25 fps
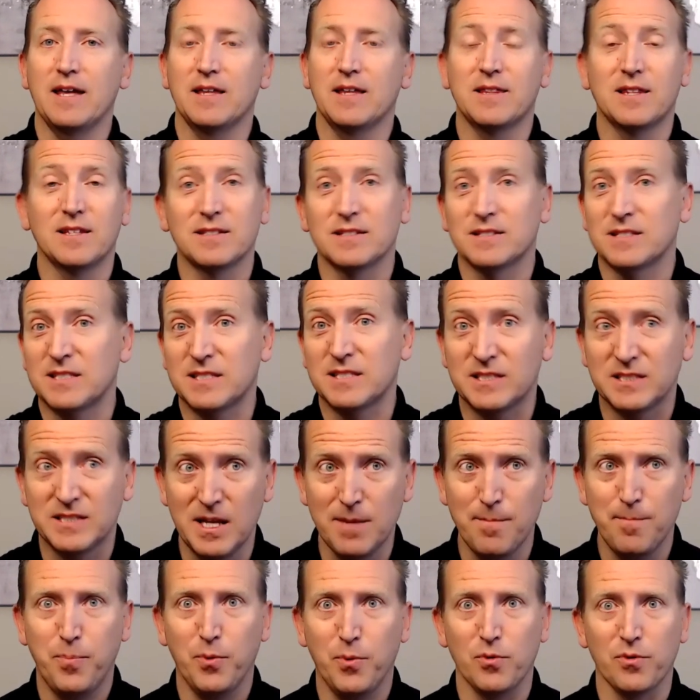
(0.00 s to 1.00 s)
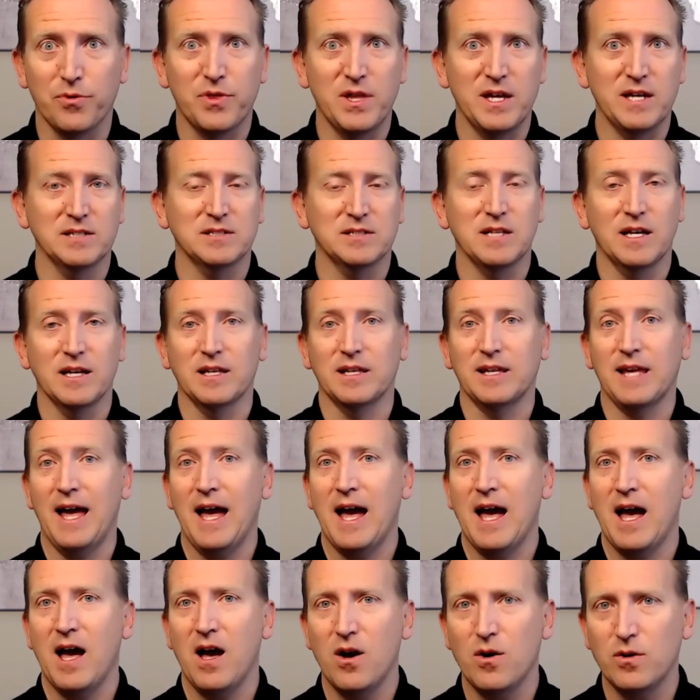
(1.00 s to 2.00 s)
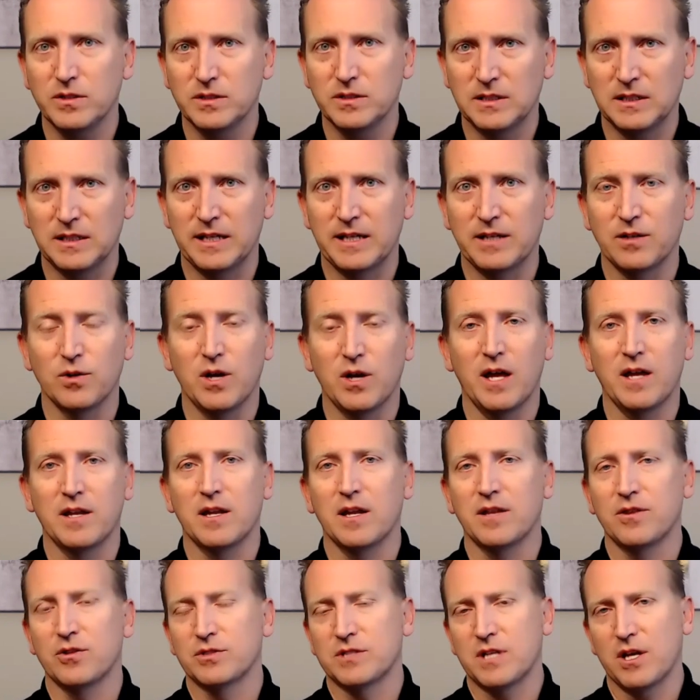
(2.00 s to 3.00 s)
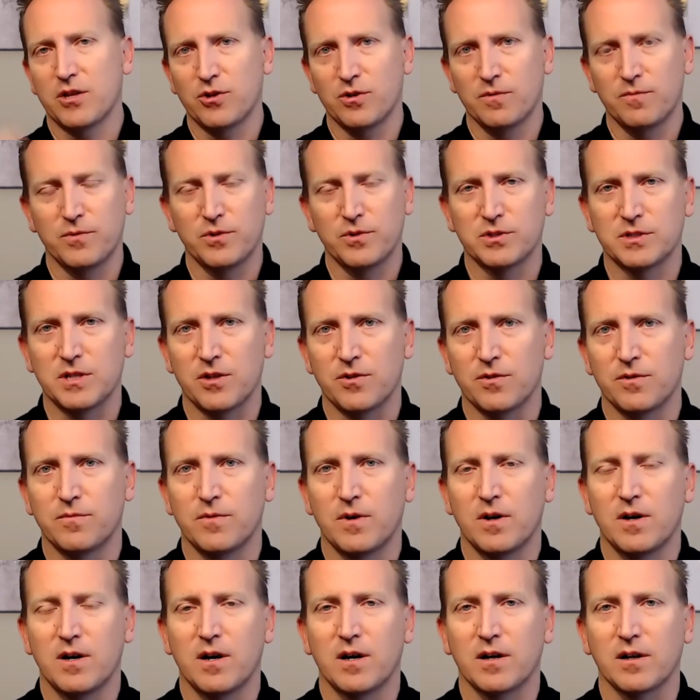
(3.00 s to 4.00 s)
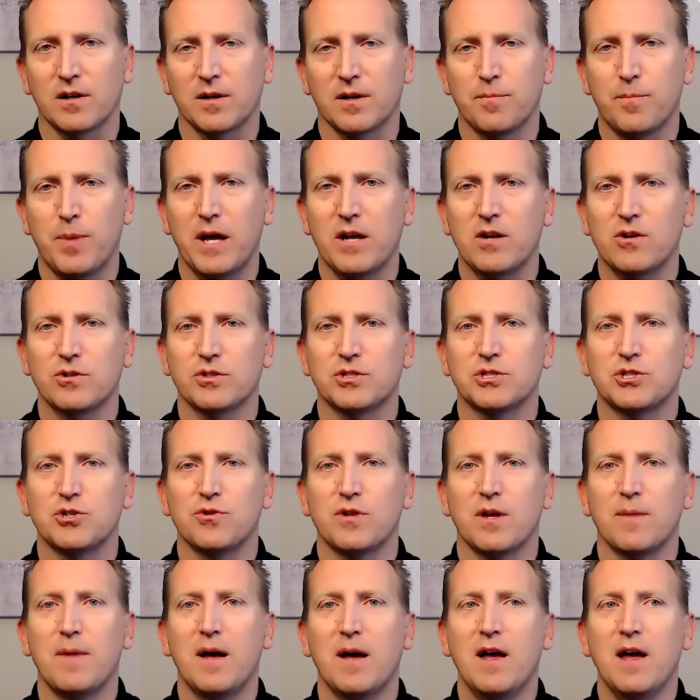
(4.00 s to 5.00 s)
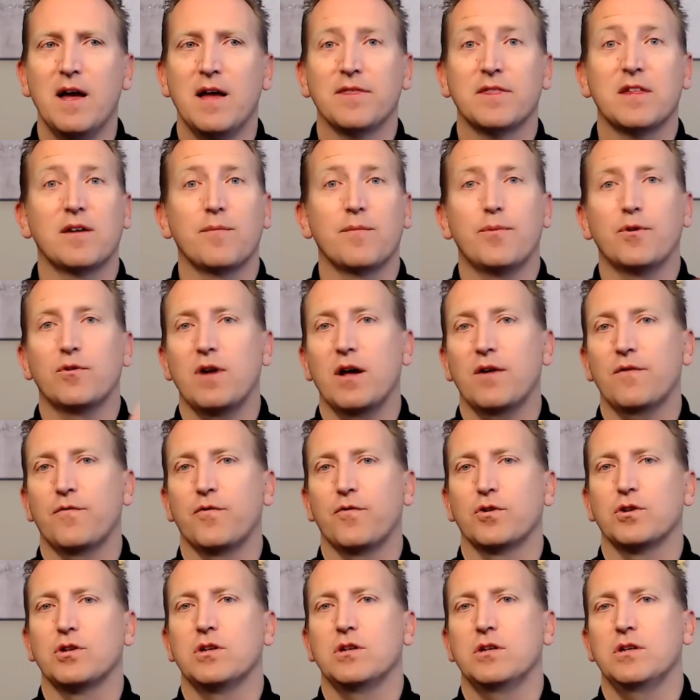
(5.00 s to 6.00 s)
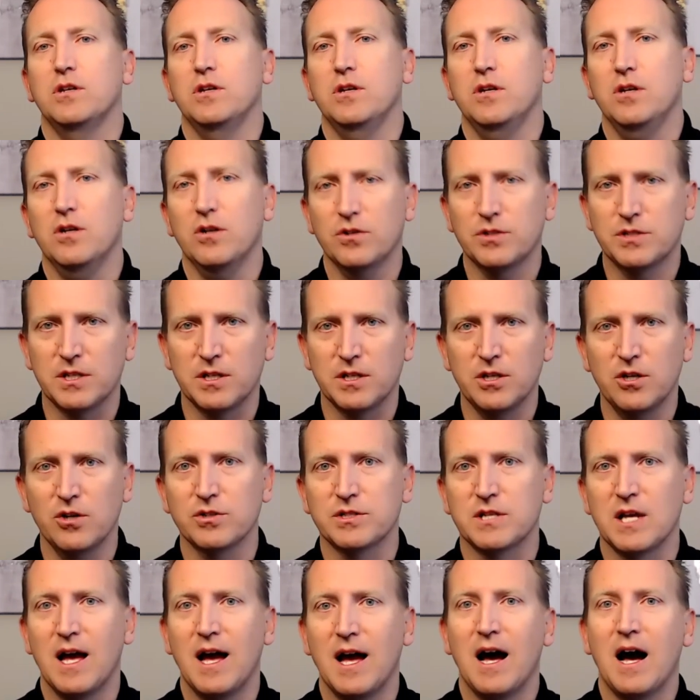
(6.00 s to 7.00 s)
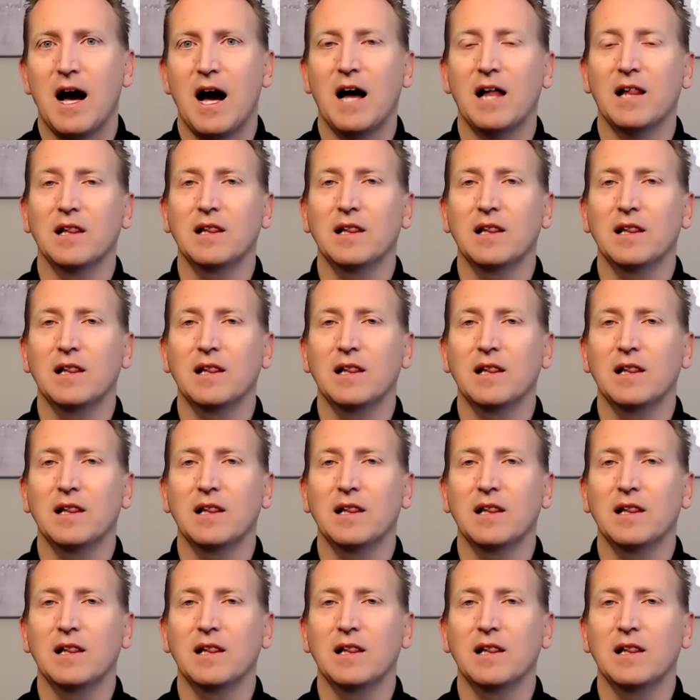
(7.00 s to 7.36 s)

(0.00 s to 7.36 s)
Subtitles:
The simple things like Calendly, and there's other competitors to them that have been around for years and years. A